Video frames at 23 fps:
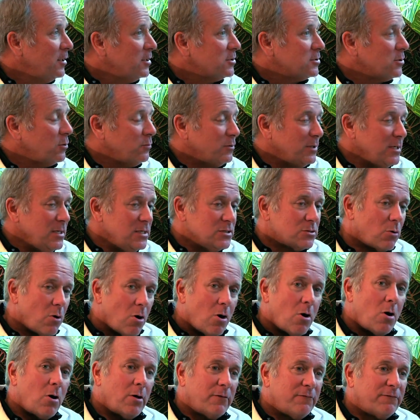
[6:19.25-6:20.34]
So these are
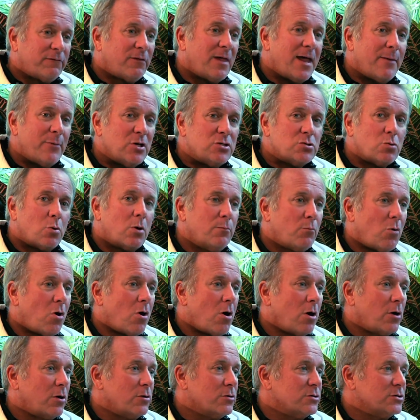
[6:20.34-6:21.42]
all inflammatory
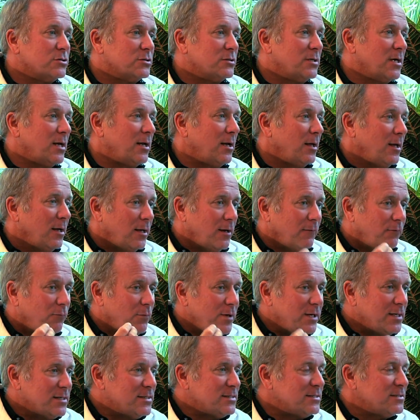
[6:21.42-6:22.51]
markers that if we
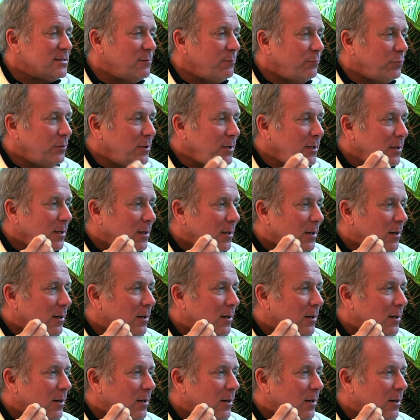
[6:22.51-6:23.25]
can simply